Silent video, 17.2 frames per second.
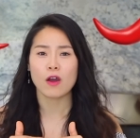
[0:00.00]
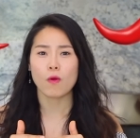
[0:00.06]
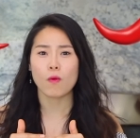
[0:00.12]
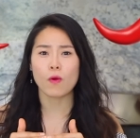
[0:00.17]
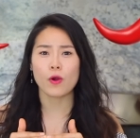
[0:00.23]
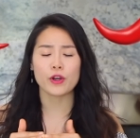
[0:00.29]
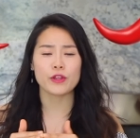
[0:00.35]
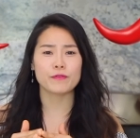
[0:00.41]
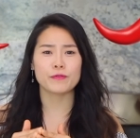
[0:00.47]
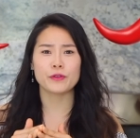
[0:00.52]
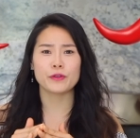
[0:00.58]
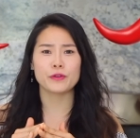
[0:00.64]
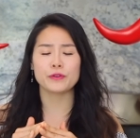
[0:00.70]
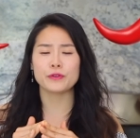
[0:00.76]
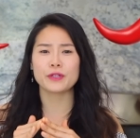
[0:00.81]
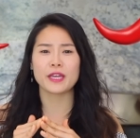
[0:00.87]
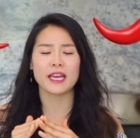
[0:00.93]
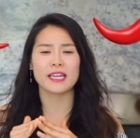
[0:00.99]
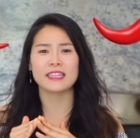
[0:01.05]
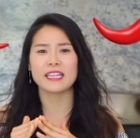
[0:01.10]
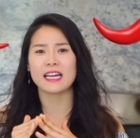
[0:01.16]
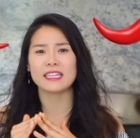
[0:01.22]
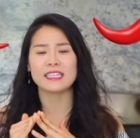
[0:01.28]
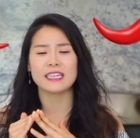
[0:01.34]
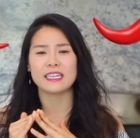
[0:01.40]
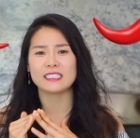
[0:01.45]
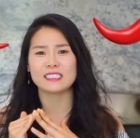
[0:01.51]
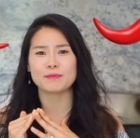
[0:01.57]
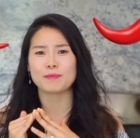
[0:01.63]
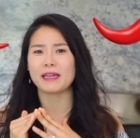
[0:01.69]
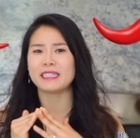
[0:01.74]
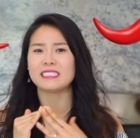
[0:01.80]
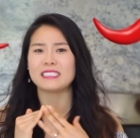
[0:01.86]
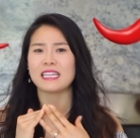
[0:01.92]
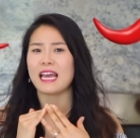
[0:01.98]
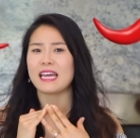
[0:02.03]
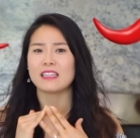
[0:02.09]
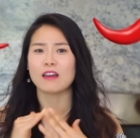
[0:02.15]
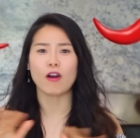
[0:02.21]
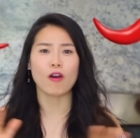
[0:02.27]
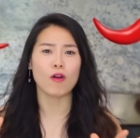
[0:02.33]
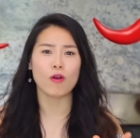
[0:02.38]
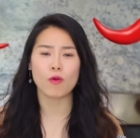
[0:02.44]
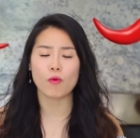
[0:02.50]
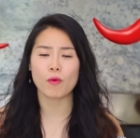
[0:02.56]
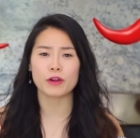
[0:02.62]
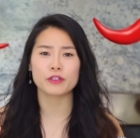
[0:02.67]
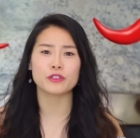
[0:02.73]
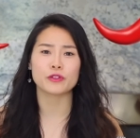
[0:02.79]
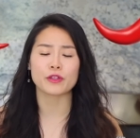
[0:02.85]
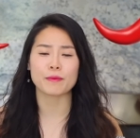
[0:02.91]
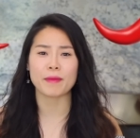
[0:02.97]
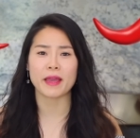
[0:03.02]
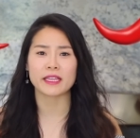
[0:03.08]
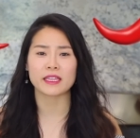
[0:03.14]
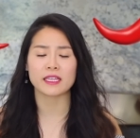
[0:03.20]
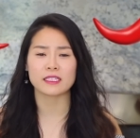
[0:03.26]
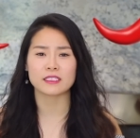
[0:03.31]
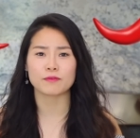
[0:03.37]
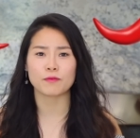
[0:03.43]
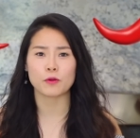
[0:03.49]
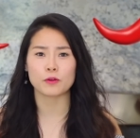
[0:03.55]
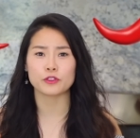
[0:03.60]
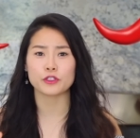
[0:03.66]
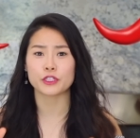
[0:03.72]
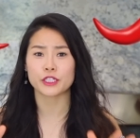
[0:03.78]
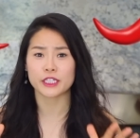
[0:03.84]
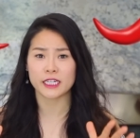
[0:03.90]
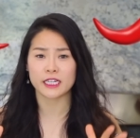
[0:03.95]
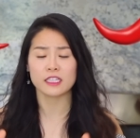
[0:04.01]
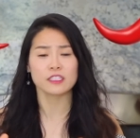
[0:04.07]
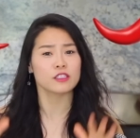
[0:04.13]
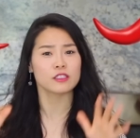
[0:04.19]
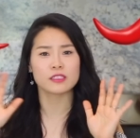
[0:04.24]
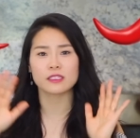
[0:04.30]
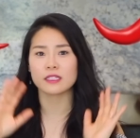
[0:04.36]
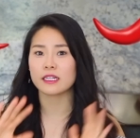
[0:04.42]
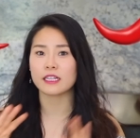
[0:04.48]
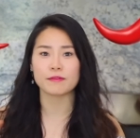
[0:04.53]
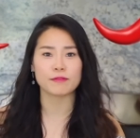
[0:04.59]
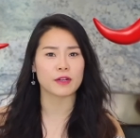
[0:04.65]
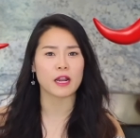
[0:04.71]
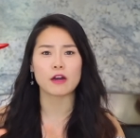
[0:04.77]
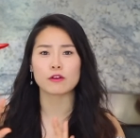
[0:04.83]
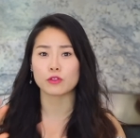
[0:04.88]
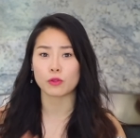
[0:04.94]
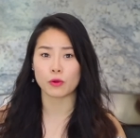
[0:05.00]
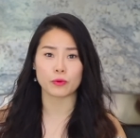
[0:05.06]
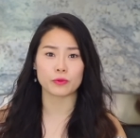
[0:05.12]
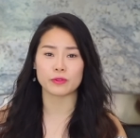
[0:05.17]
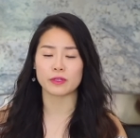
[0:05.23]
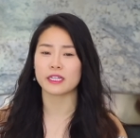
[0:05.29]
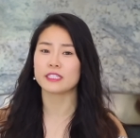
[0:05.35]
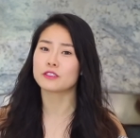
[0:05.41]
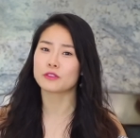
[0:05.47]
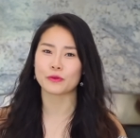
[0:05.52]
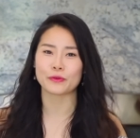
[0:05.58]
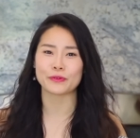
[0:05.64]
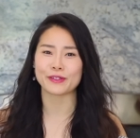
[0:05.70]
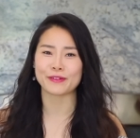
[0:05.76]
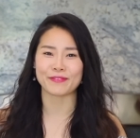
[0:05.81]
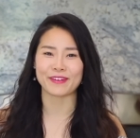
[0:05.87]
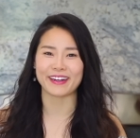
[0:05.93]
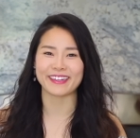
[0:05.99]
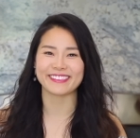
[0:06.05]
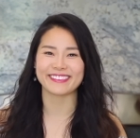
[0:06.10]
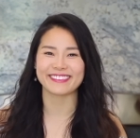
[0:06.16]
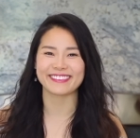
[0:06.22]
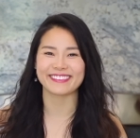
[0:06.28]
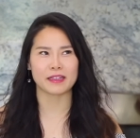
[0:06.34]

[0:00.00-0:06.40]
Or if you cannot eat spicy at all, or you wanna make this for your kids, just leave it out totally. It's totally fine.